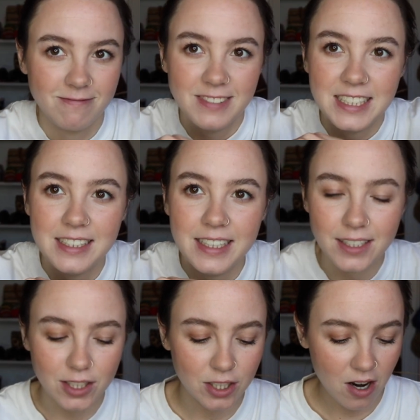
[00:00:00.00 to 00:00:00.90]
The
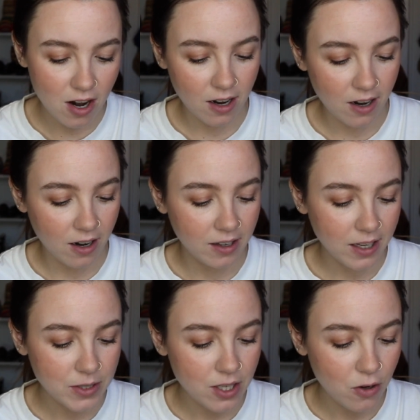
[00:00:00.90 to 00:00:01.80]
Lidstar.
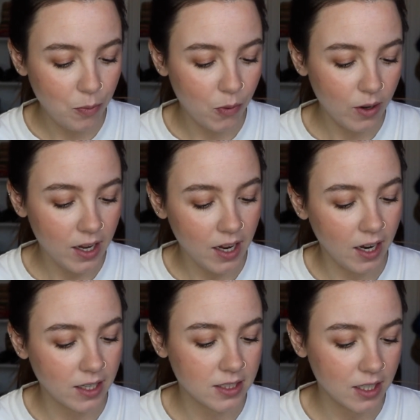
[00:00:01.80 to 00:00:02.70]
That was the whole
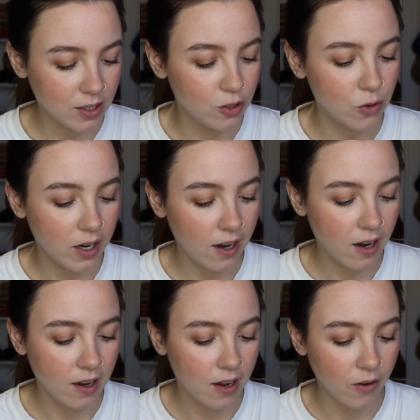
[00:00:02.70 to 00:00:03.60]
point.
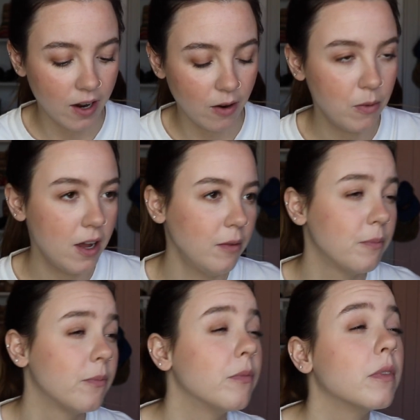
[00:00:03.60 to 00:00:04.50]
Adoy. Okay, well,
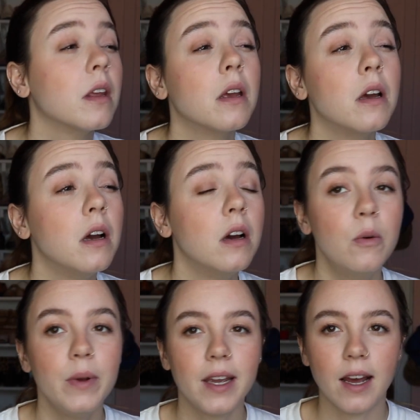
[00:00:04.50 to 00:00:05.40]

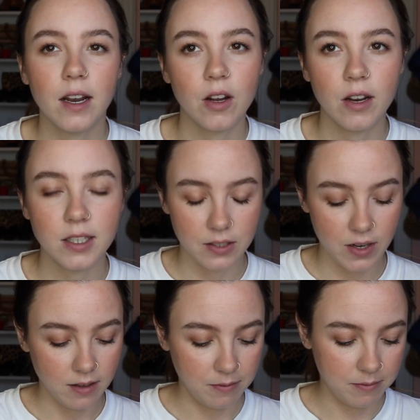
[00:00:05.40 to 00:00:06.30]
we can add it on. It's
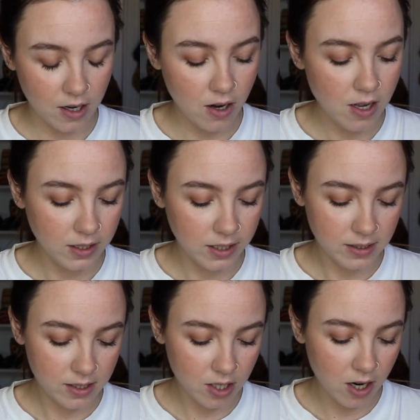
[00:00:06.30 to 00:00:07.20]
fine. I got
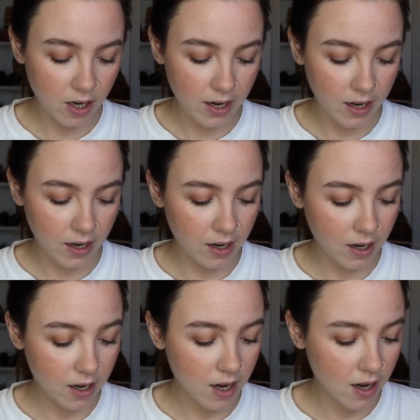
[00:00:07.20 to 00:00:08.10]
Lidstar in
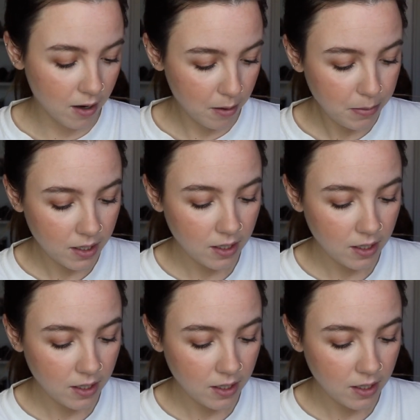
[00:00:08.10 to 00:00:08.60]
Cub.